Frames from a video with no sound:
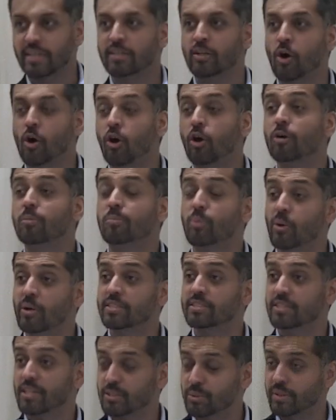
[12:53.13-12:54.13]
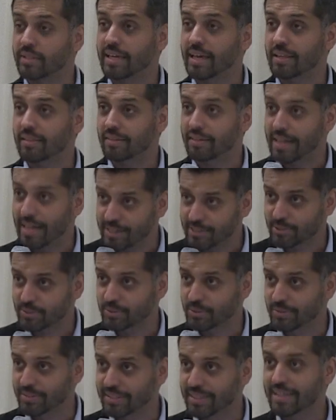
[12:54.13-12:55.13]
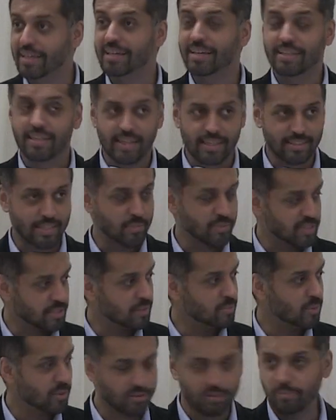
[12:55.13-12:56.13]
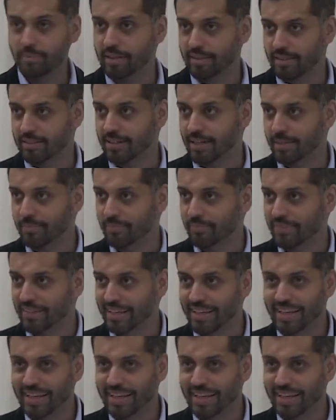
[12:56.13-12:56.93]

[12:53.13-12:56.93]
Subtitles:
an all-boys Jesuit Catholic high school. Yes, I'm still Muslim by the time.